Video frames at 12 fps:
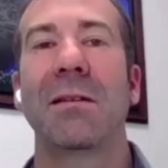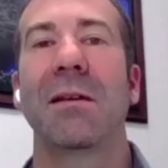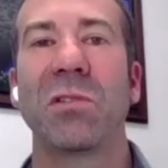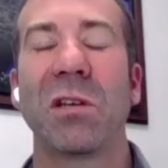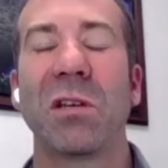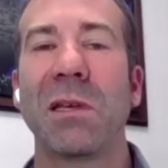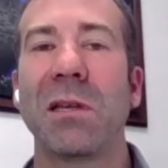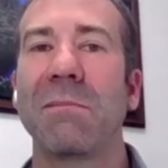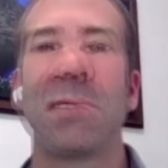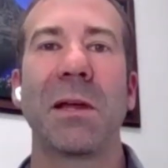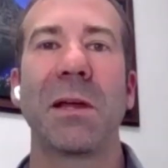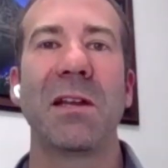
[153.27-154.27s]
So tell me
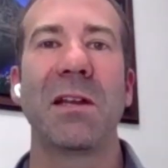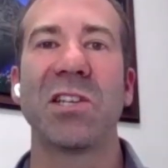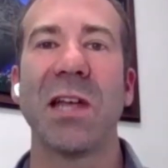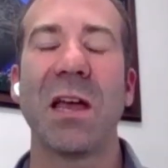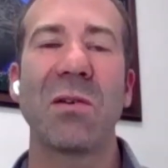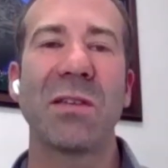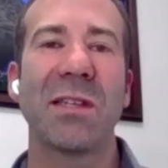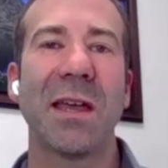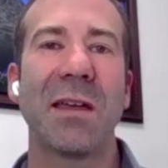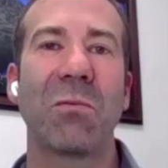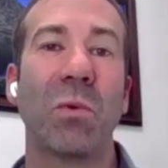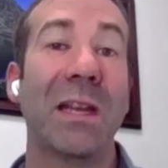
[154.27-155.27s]
about a niche. How is
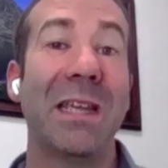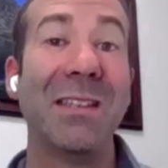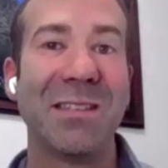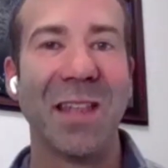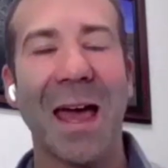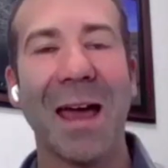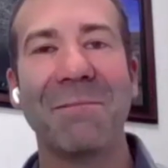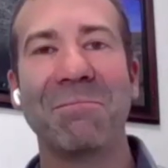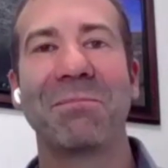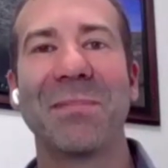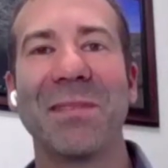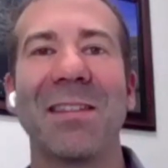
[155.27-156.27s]
that? What is that?
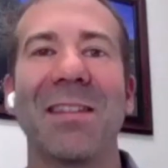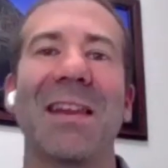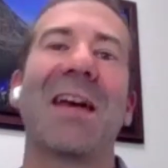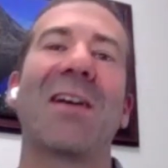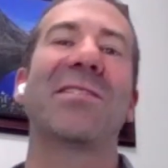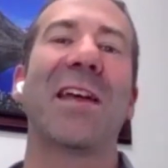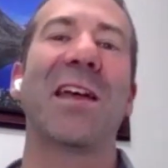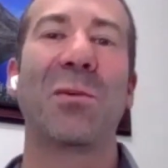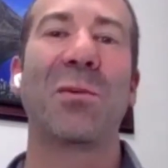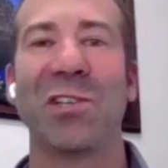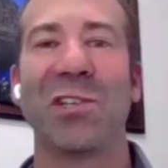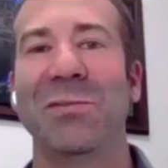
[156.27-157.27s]
And then how has that
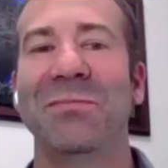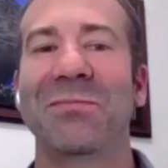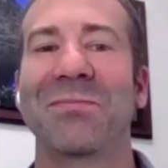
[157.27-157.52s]
helped you?